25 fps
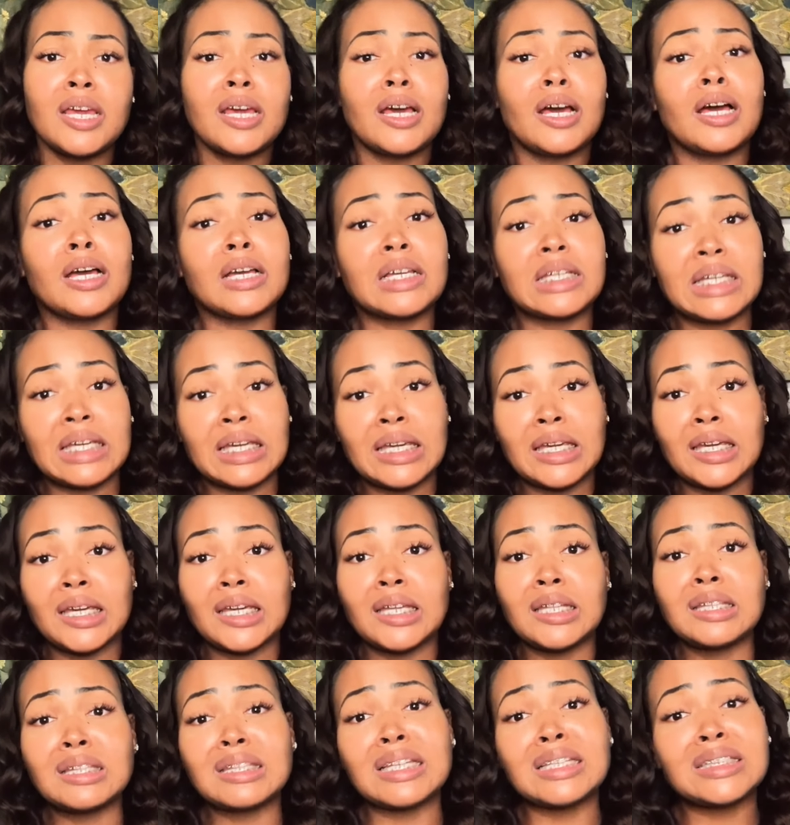
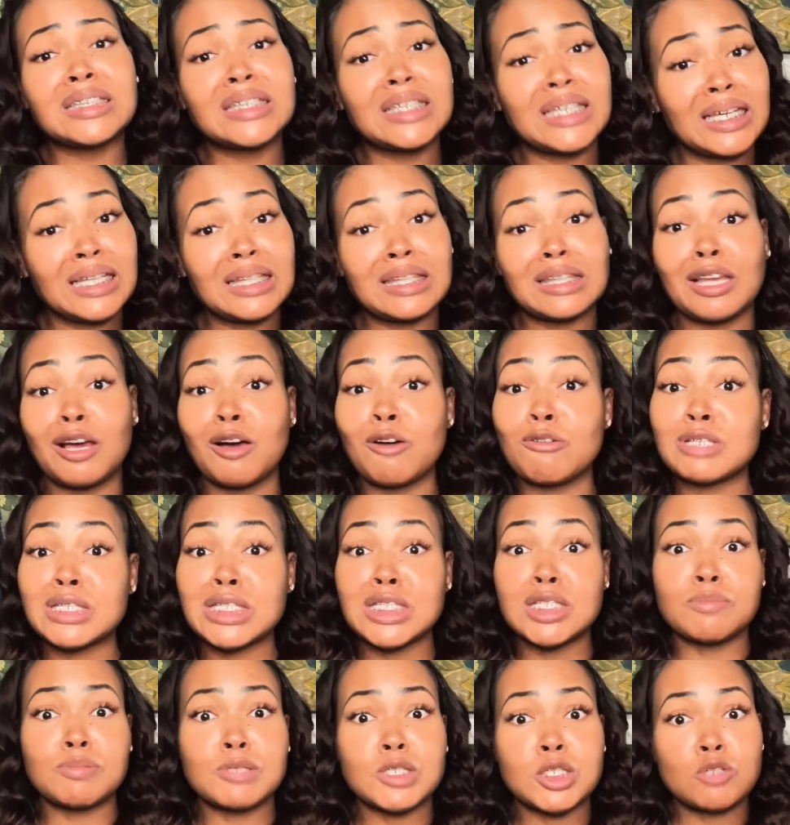Again, let's get those
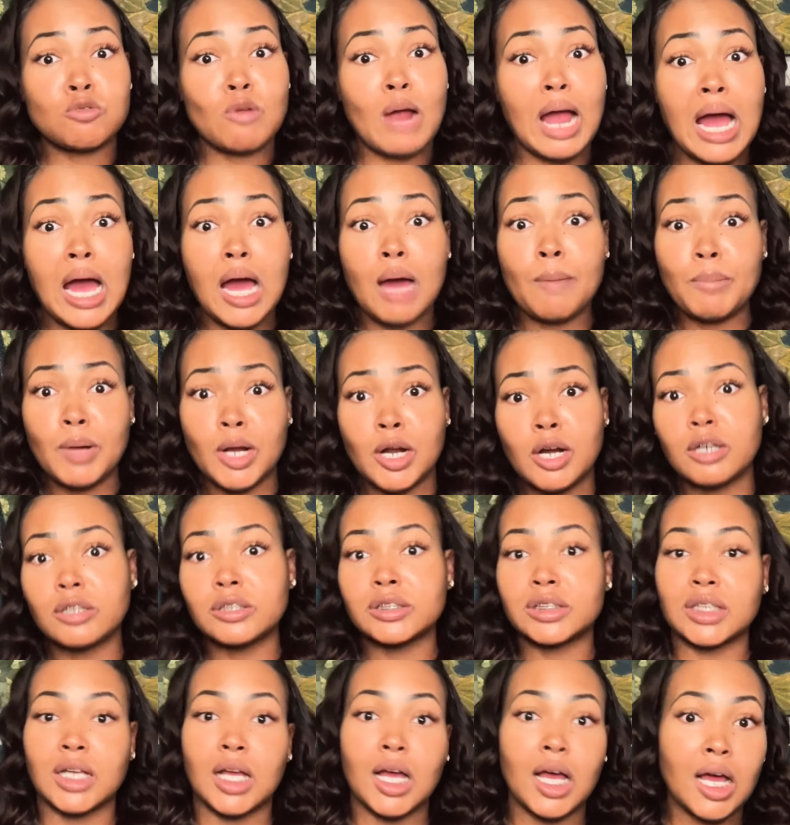
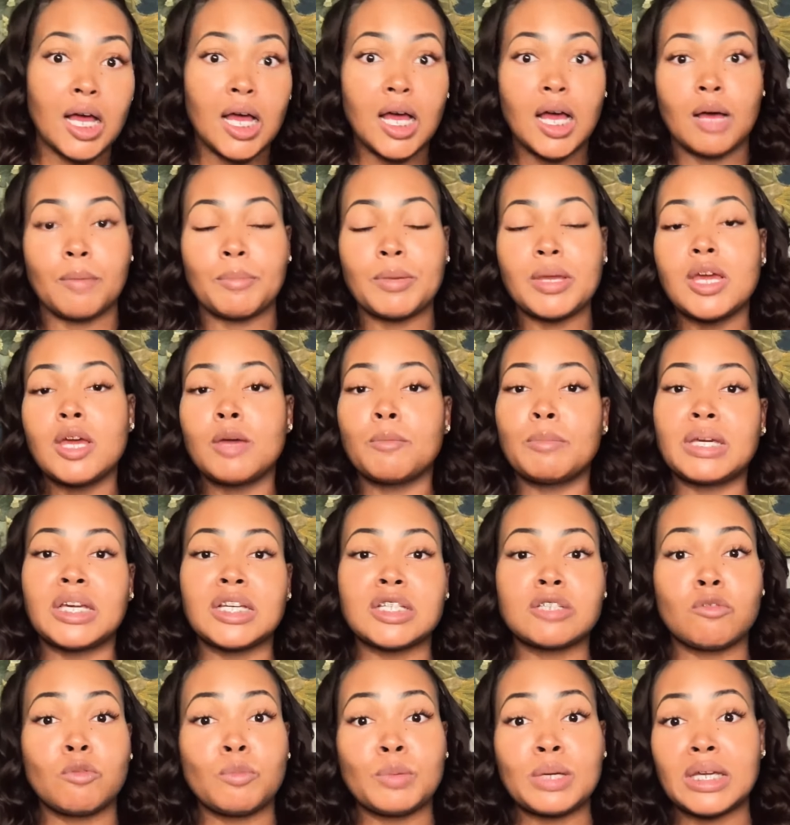subscribers up,
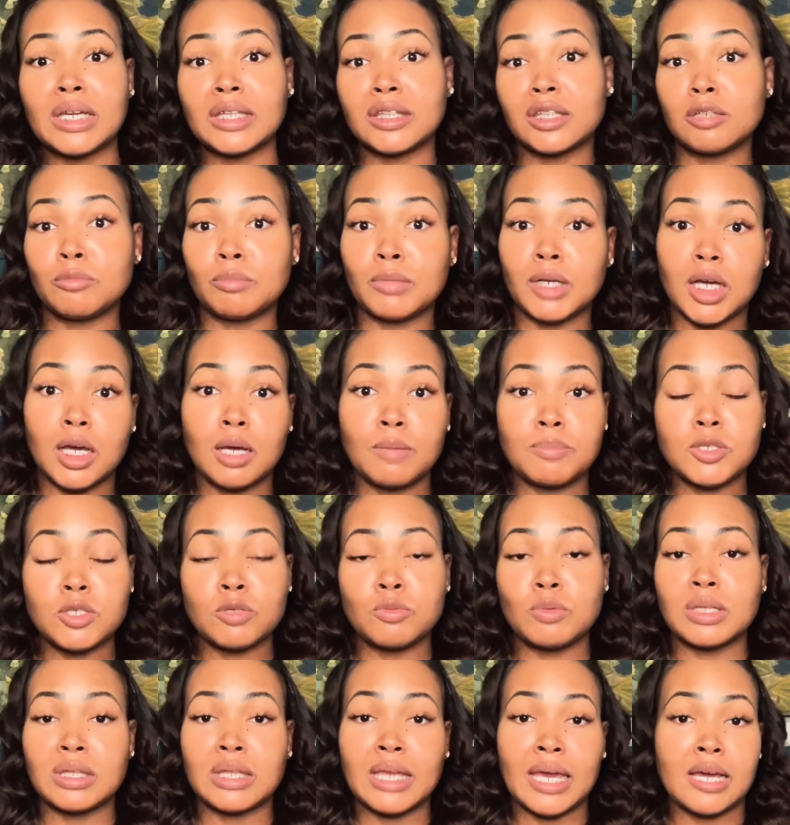because when we get them up to
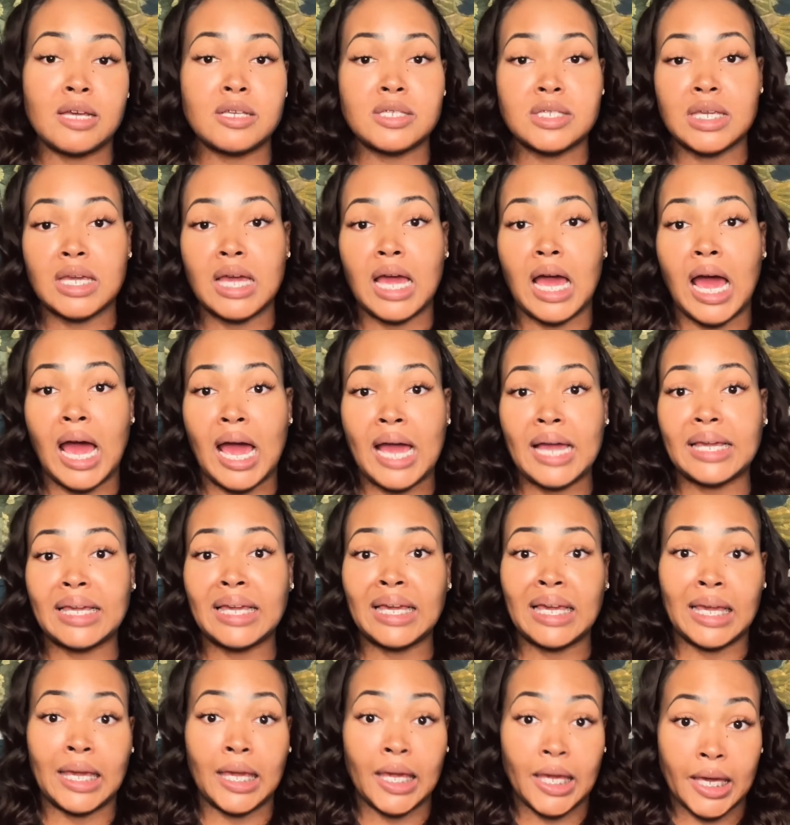1,000, I
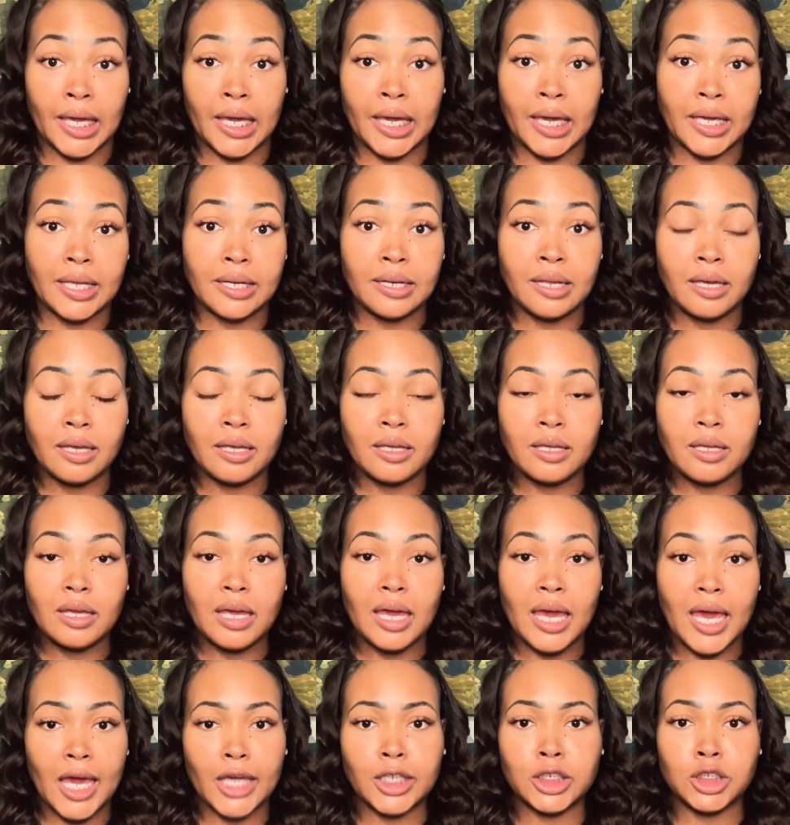can
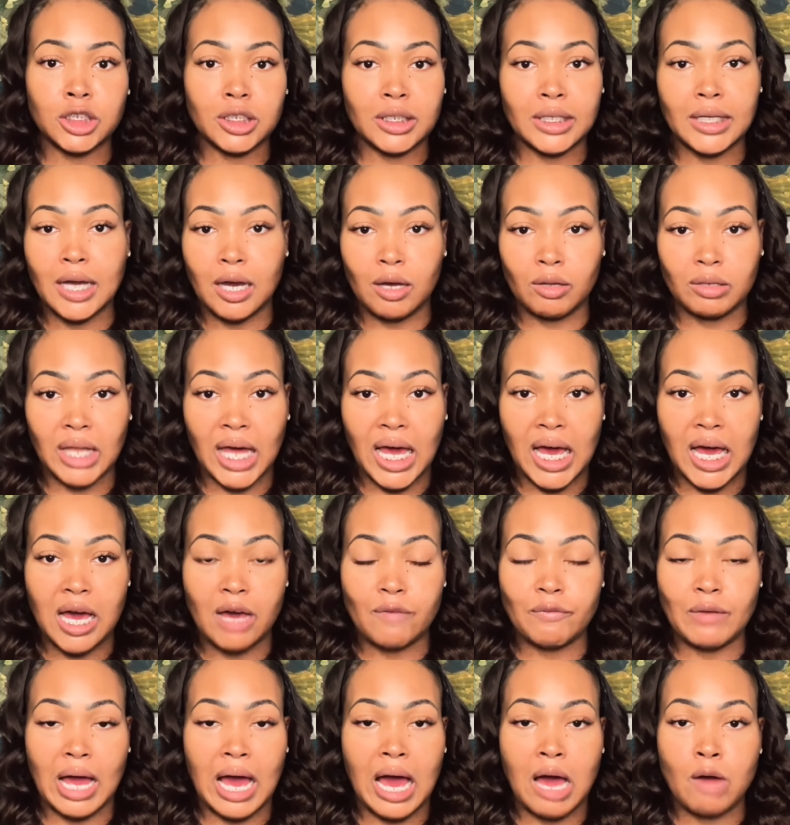actually go
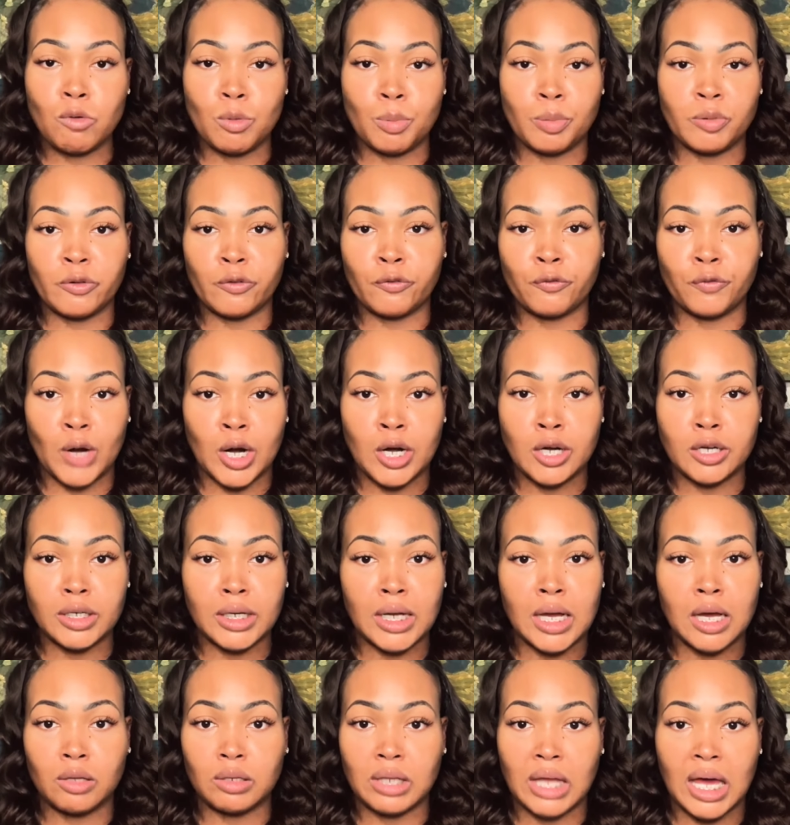live. I would prefer to
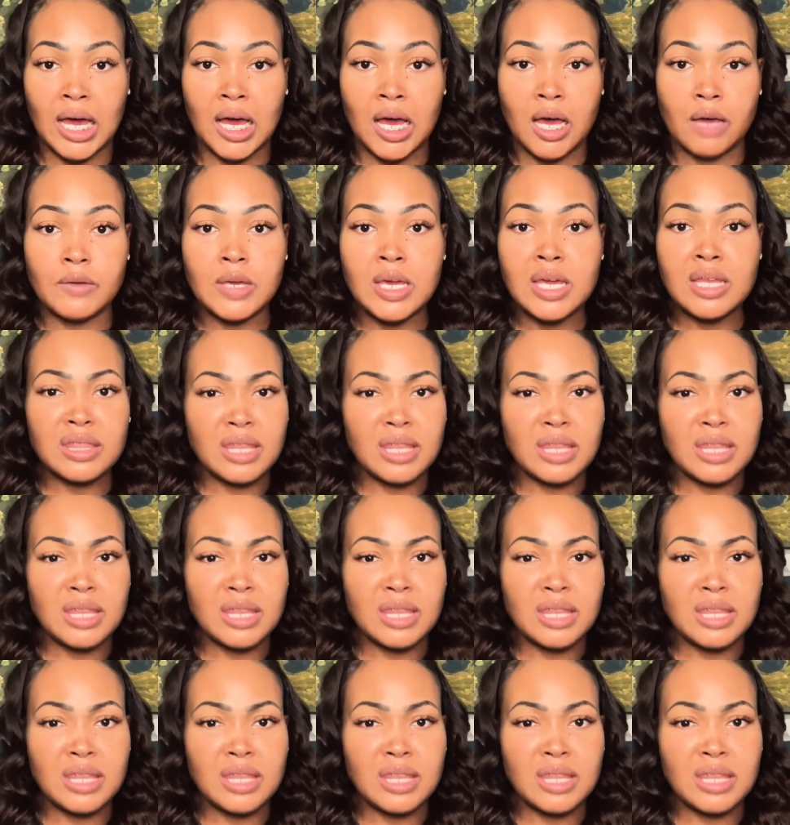go live.